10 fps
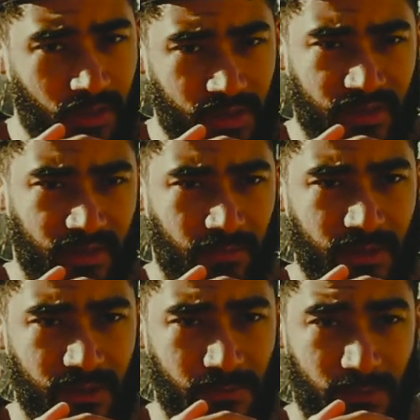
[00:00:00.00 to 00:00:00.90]
progress in the
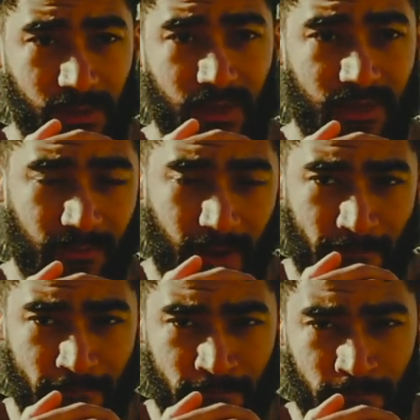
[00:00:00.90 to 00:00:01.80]
muscle ups because
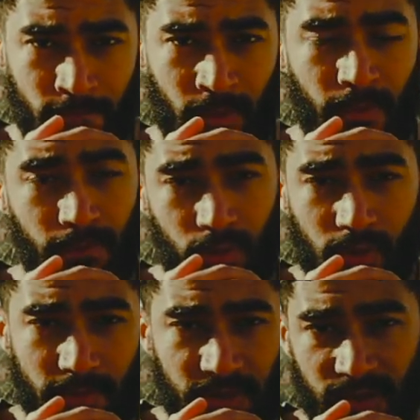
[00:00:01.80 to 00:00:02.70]
my
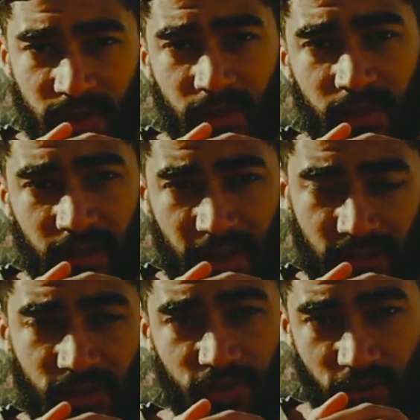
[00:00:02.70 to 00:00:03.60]
pull-ups
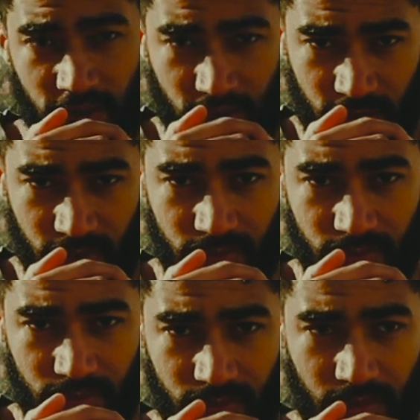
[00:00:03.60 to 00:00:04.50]
get stronger,
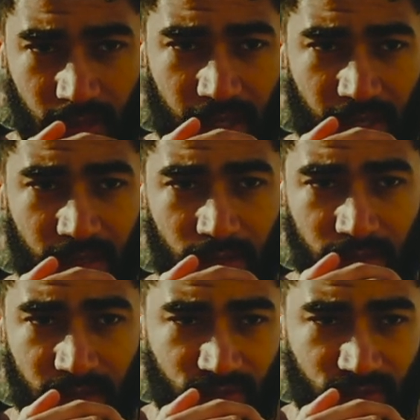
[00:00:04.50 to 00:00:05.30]
and